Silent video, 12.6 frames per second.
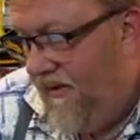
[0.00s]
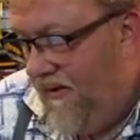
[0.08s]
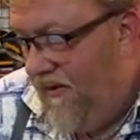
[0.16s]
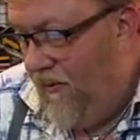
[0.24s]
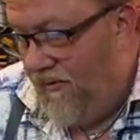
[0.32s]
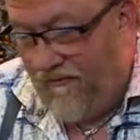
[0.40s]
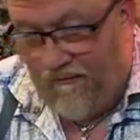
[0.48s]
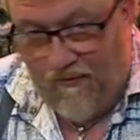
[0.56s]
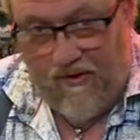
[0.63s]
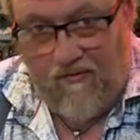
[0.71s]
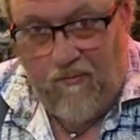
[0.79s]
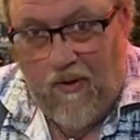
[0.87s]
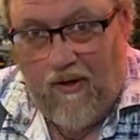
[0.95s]
who's a friend
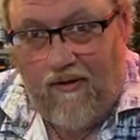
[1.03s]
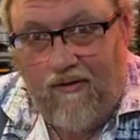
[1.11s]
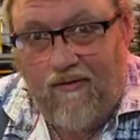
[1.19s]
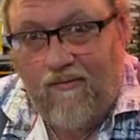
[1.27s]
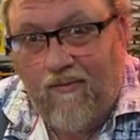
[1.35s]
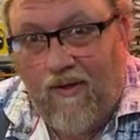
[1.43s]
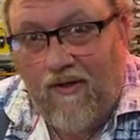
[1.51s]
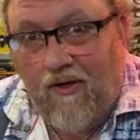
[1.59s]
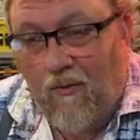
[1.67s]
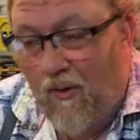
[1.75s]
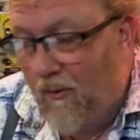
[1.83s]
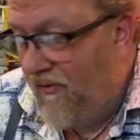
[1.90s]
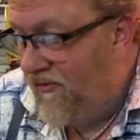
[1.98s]
of mine. I know
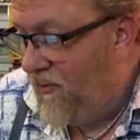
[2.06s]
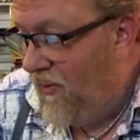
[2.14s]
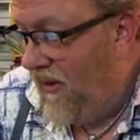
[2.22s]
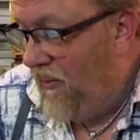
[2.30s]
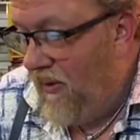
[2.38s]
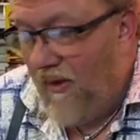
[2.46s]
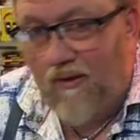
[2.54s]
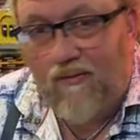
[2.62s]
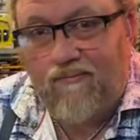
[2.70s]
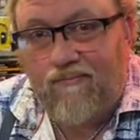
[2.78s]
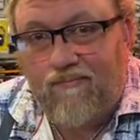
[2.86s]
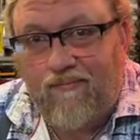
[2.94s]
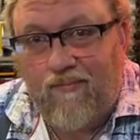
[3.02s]
Otis quite well.
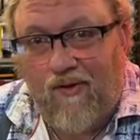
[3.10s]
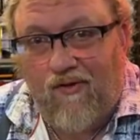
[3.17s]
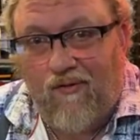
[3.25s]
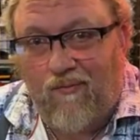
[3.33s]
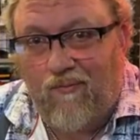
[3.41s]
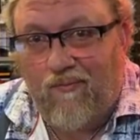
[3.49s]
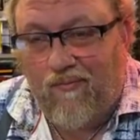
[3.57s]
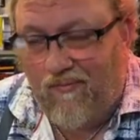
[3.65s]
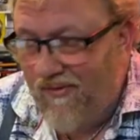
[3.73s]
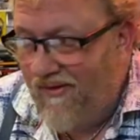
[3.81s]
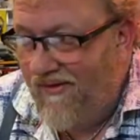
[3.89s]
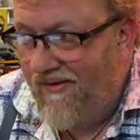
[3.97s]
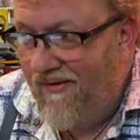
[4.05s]
He's a
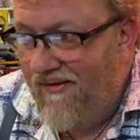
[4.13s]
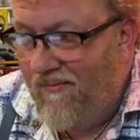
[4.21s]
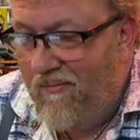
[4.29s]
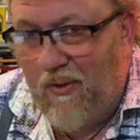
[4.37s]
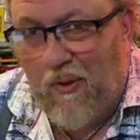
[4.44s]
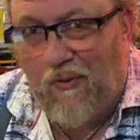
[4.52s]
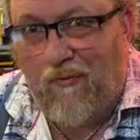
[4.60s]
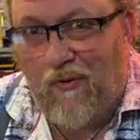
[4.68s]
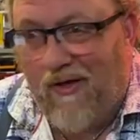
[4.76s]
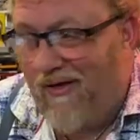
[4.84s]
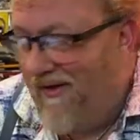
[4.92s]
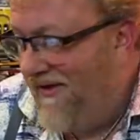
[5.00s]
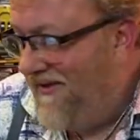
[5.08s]
beautiful
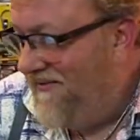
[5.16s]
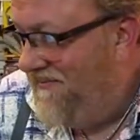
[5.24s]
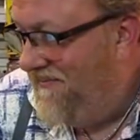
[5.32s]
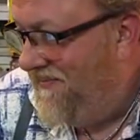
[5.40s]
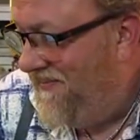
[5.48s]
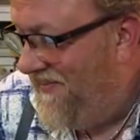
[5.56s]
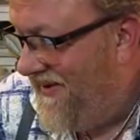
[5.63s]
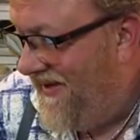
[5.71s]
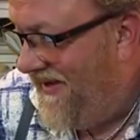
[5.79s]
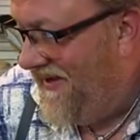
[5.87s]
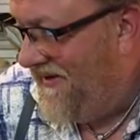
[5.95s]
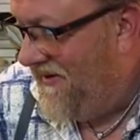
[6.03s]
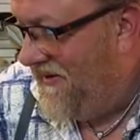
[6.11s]
guy.
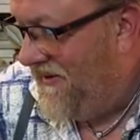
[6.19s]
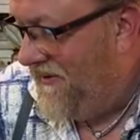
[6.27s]
And